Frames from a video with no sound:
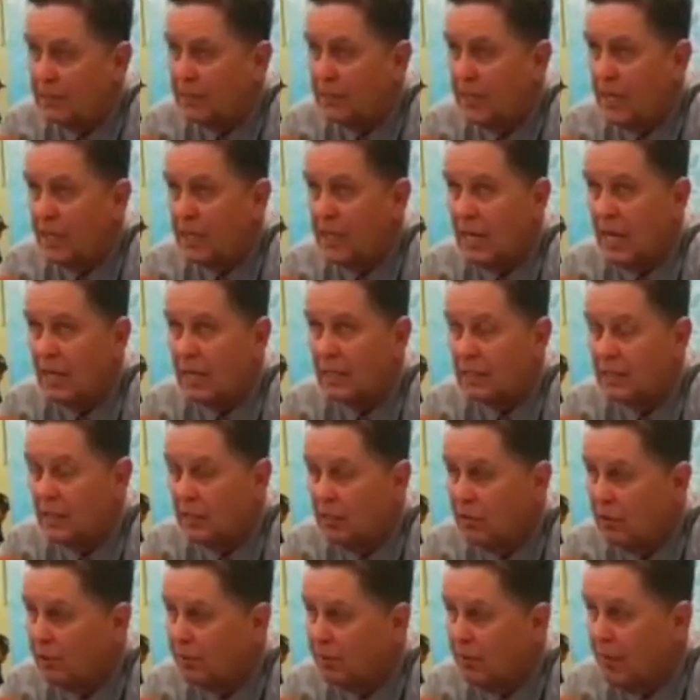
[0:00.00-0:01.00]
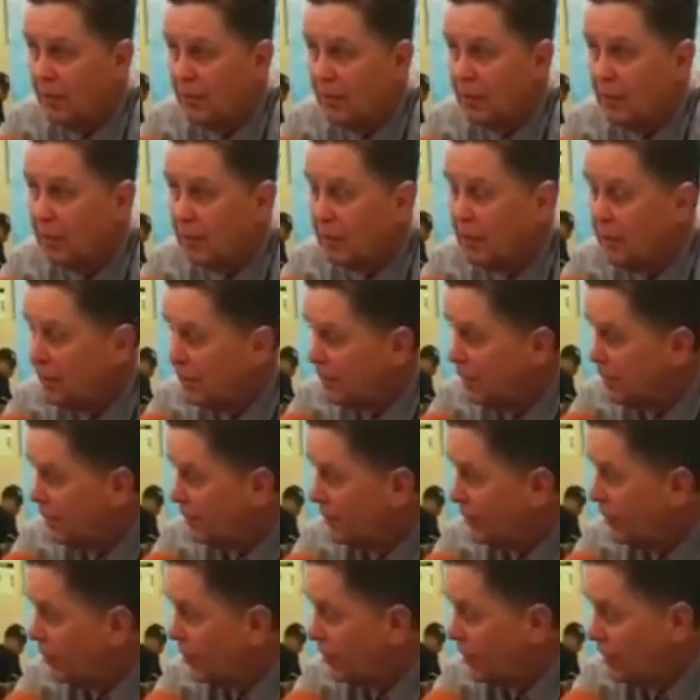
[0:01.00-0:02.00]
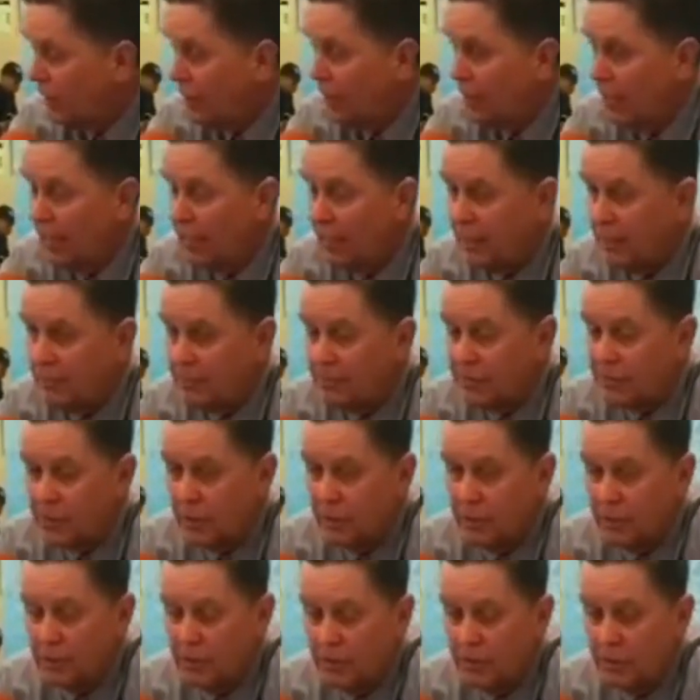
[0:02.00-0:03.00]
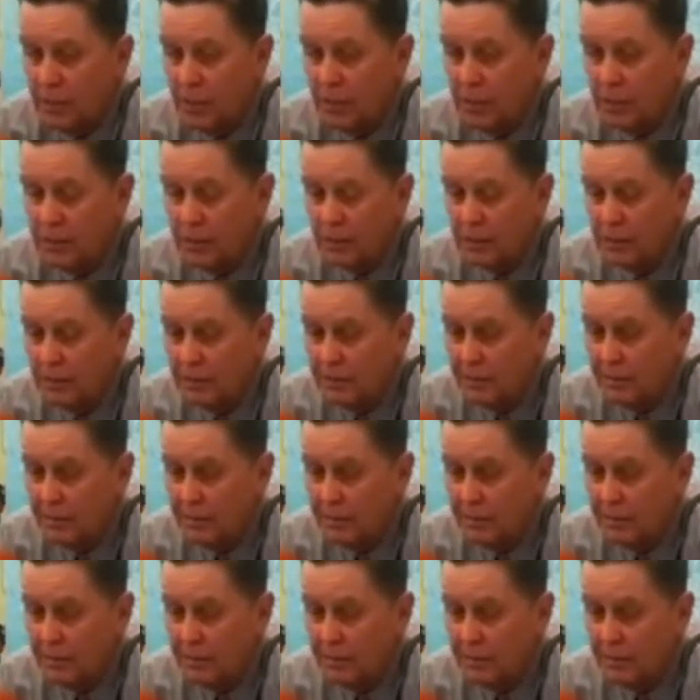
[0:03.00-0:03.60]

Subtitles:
They can't continue to play their little lineup. So,